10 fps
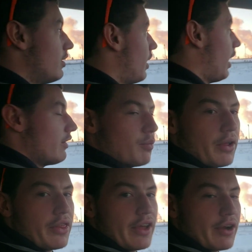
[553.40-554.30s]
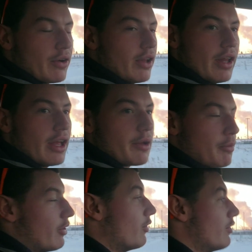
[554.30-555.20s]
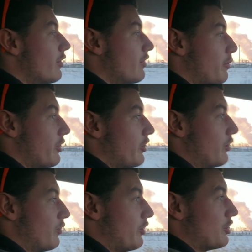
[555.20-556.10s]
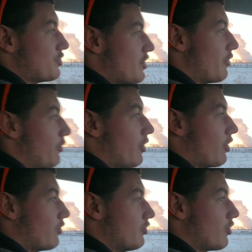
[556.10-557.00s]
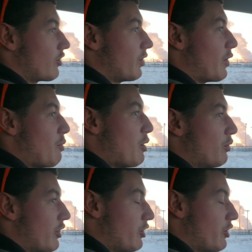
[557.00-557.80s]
That's one thing I really like about some of the new features that cars and trucks have come out with.